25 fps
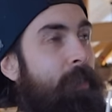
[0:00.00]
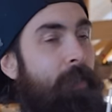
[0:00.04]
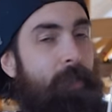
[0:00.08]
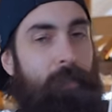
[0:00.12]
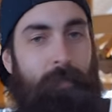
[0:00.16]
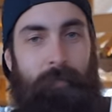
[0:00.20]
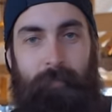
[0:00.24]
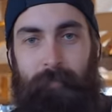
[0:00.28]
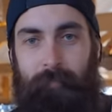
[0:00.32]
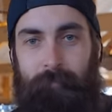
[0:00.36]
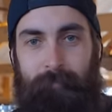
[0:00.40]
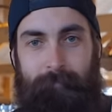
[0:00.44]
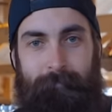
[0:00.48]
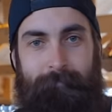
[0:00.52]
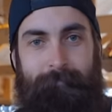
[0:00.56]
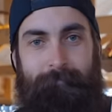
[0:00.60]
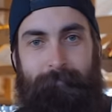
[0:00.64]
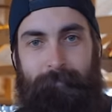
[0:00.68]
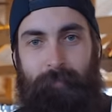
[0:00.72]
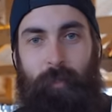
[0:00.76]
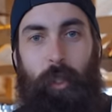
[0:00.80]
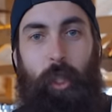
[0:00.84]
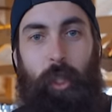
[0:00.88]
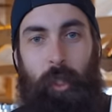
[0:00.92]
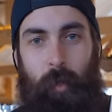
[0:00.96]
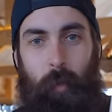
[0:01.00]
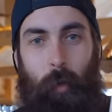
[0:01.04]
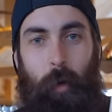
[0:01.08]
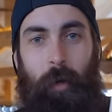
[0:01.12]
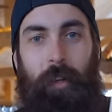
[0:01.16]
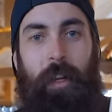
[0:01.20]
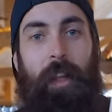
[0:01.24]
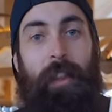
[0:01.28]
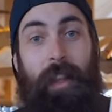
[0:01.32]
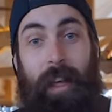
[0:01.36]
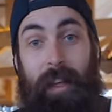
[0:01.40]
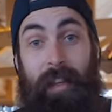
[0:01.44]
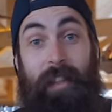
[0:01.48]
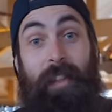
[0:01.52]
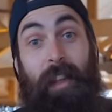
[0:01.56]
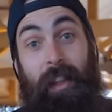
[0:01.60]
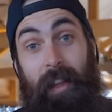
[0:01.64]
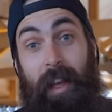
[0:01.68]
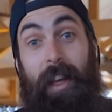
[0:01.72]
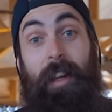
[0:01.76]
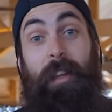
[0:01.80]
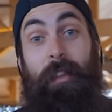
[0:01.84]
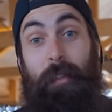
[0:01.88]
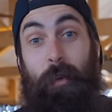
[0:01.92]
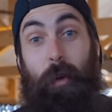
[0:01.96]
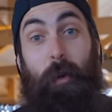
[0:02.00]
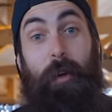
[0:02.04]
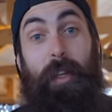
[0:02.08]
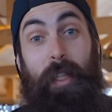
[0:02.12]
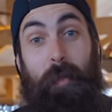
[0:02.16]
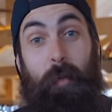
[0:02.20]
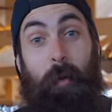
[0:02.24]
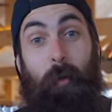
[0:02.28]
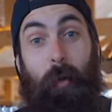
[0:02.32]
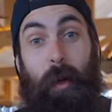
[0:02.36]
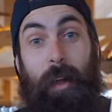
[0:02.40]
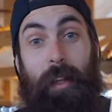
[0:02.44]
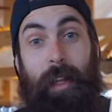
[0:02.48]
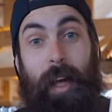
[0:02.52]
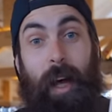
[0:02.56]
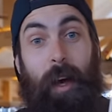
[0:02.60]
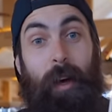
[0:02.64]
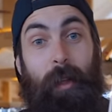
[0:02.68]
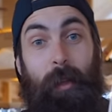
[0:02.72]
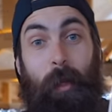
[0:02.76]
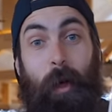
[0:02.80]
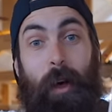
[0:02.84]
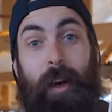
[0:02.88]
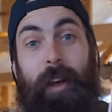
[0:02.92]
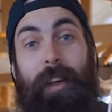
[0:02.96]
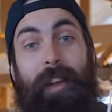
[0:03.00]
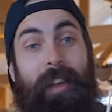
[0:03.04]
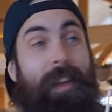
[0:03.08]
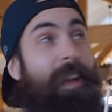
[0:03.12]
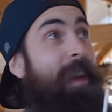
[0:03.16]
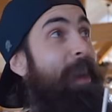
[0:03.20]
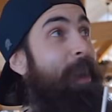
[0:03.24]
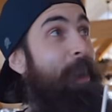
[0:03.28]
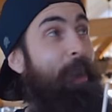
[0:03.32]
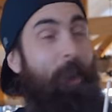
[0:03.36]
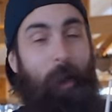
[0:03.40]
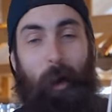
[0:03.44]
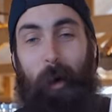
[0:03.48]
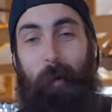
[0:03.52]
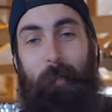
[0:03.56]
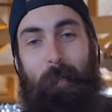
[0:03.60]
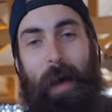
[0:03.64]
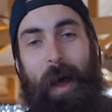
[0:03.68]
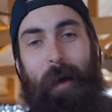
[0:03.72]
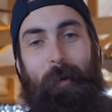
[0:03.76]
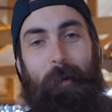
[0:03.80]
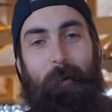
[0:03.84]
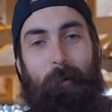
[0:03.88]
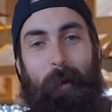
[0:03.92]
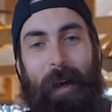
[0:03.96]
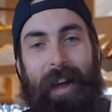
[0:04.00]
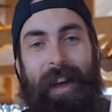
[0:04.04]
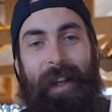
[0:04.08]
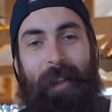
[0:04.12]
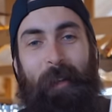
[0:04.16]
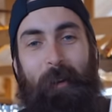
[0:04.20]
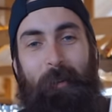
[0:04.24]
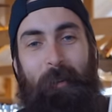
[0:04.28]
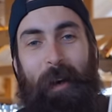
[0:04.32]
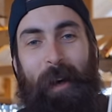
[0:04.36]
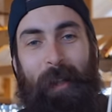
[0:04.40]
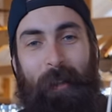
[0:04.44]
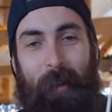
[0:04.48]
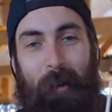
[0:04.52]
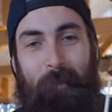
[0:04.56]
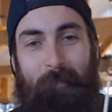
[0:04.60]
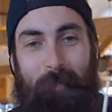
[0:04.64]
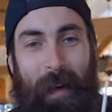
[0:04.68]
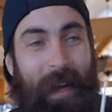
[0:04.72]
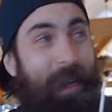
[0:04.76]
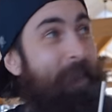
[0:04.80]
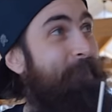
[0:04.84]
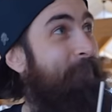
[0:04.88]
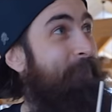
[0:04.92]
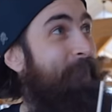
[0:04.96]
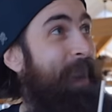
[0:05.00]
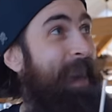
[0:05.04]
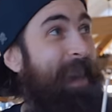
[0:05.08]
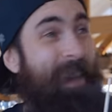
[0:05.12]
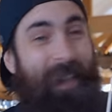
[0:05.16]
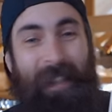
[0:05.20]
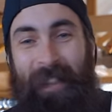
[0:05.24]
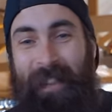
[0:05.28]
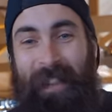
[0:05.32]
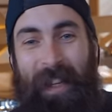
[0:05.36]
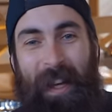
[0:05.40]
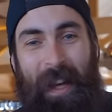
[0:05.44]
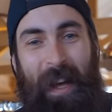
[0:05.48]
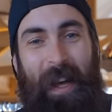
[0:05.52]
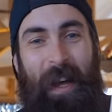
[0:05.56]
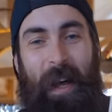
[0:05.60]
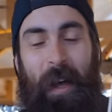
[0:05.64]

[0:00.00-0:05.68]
One. Just one, and that's the lady talking to me right now. A lot of girl power, right? A lot, a lot of men have failed.